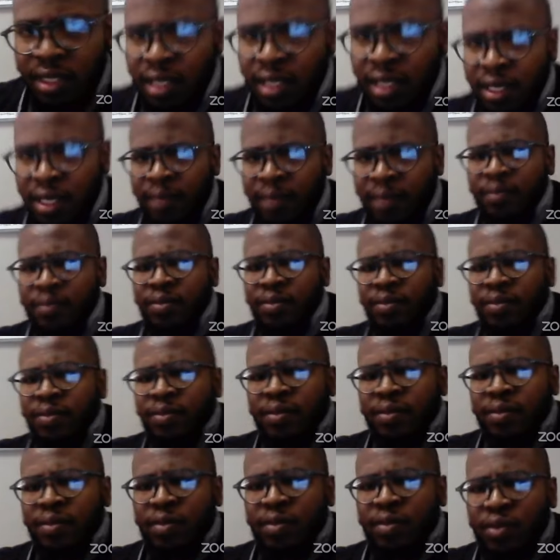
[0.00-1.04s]
um,
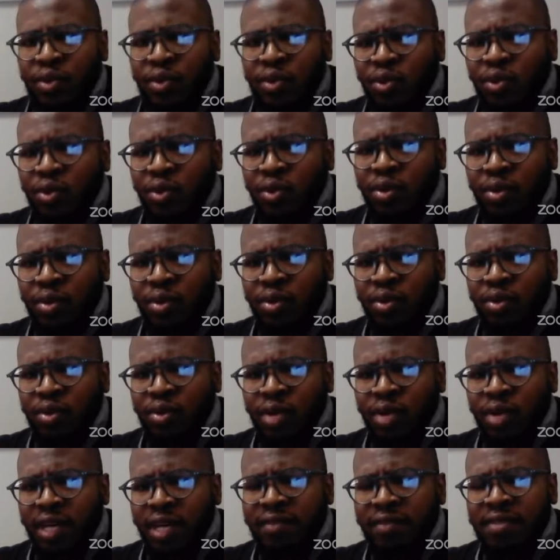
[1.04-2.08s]
you you
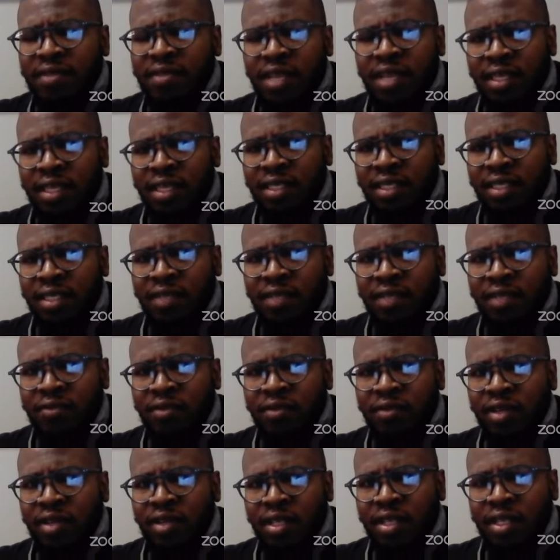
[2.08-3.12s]
have
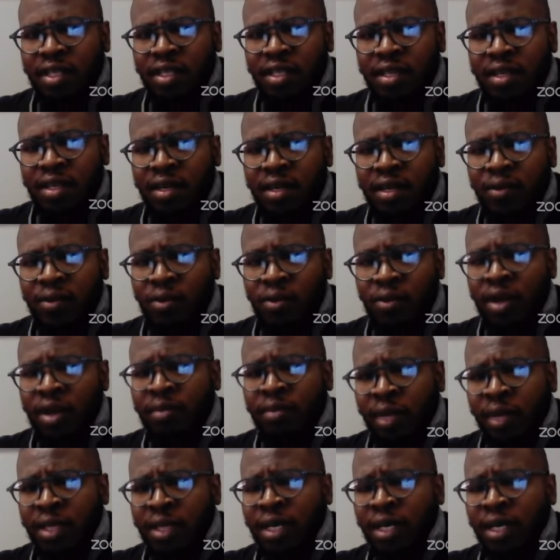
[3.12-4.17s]
successfully uh, one
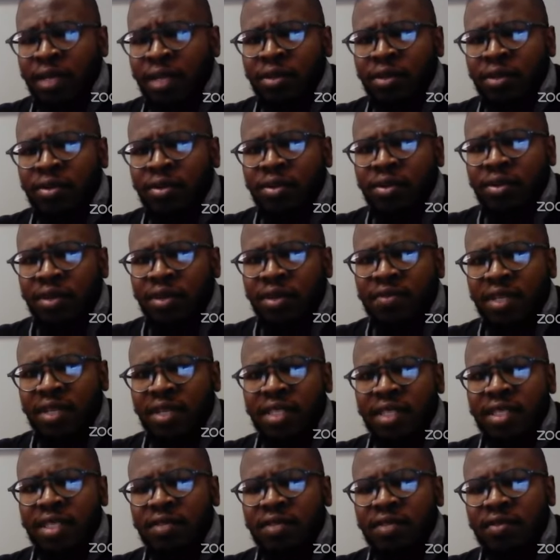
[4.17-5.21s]
might argue you have
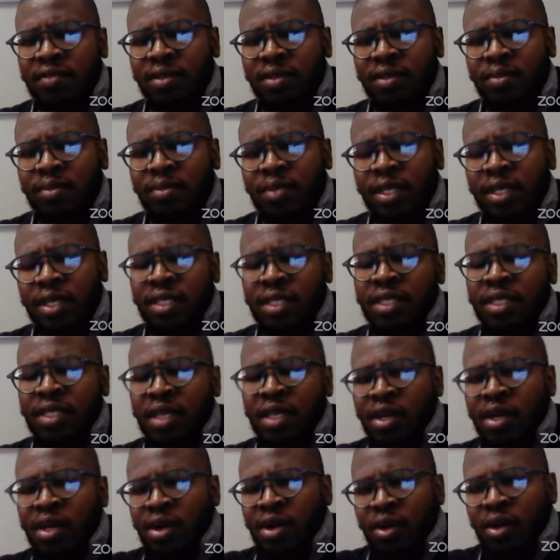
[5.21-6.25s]
successfully built
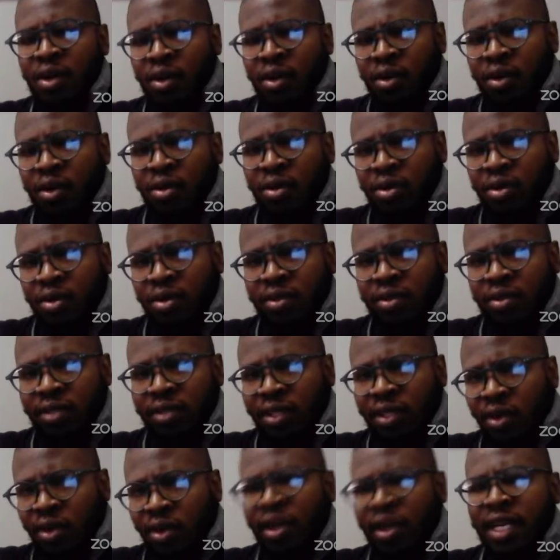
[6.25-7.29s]

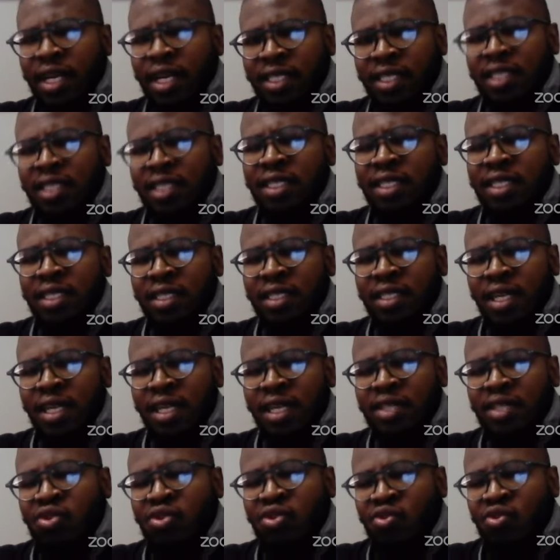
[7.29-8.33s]
an organization that
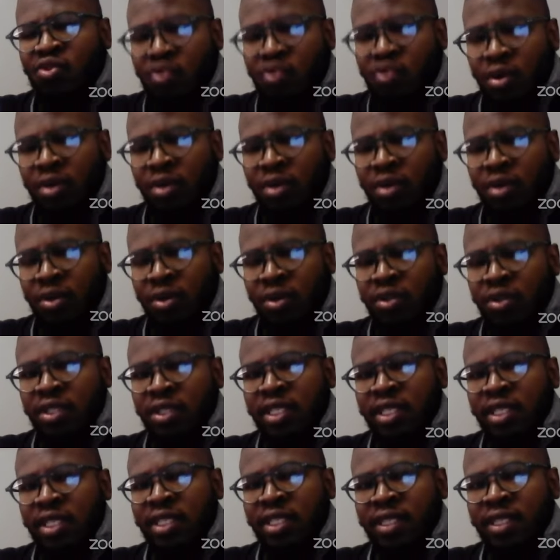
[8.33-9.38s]
has strong
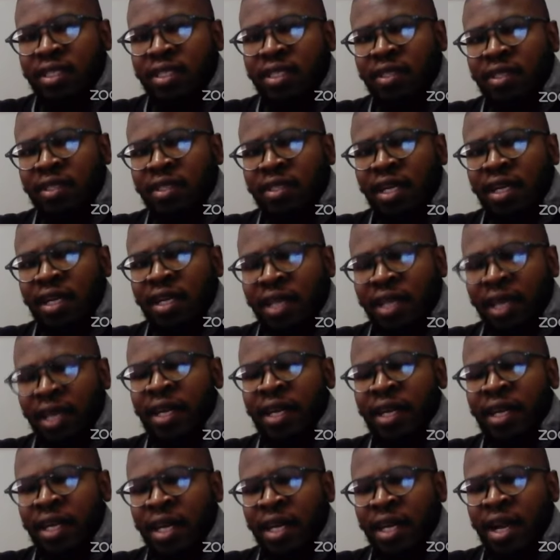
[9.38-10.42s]
consciousness
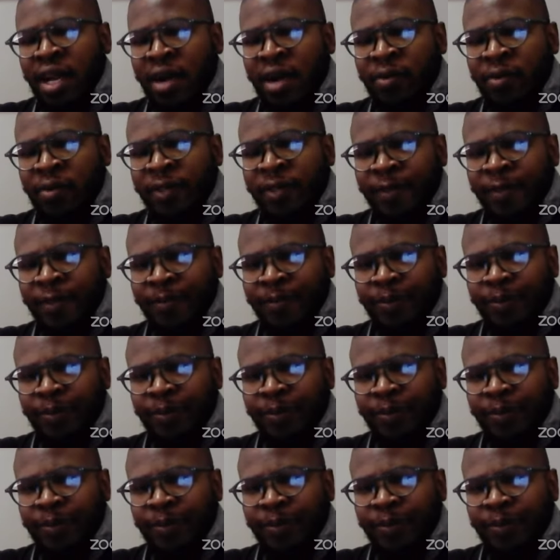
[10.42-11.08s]
in and around